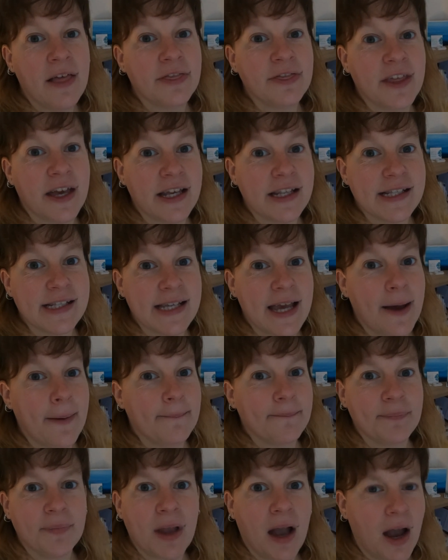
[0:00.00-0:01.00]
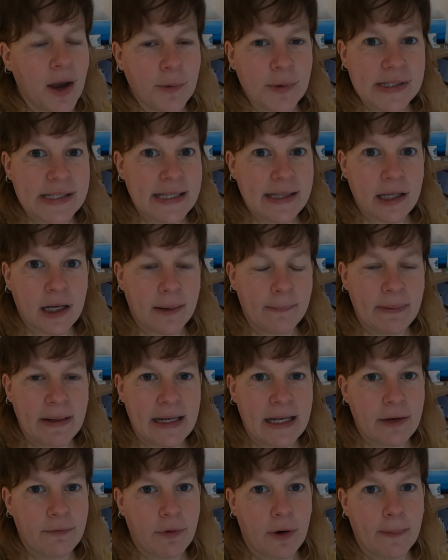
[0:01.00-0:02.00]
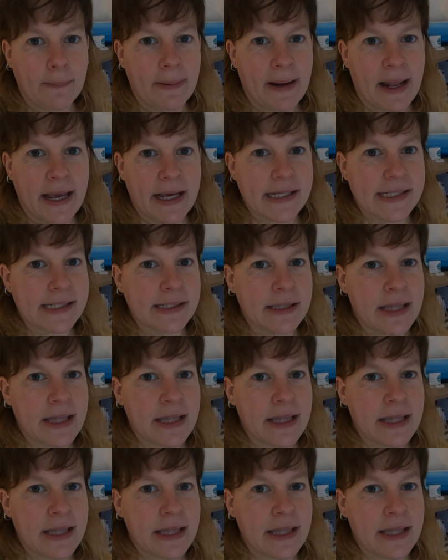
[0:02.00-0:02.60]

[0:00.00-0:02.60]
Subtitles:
that I was in the completely wrong place.